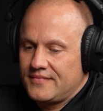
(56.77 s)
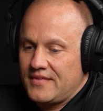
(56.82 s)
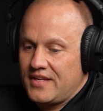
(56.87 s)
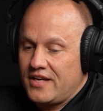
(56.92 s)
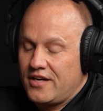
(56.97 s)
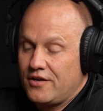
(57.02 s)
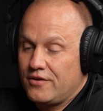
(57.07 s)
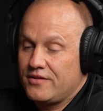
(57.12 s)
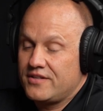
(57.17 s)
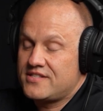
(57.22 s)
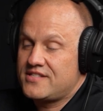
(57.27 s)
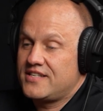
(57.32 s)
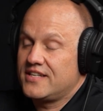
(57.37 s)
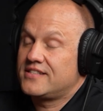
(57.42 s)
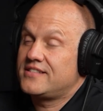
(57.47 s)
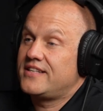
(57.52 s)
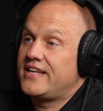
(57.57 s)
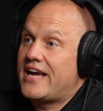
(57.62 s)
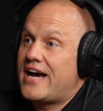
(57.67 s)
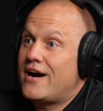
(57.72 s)
the
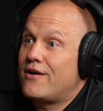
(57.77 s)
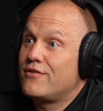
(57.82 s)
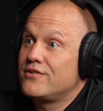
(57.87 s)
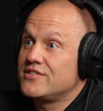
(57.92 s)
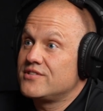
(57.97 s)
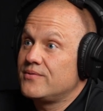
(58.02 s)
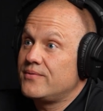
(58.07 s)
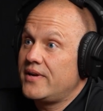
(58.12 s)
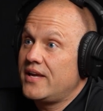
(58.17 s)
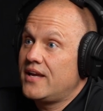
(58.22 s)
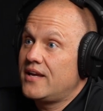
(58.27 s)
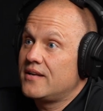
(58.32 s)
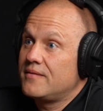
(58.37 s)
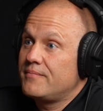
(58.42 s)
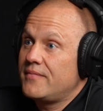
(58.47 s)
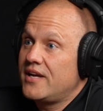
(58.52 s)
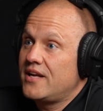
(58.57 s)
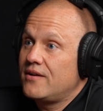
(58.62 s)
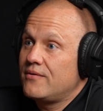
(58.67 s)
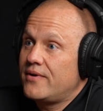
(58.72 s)
60 hours a week and
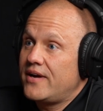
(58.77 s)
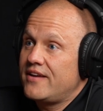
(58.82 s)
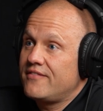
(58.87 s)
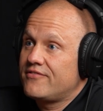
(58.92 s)
being away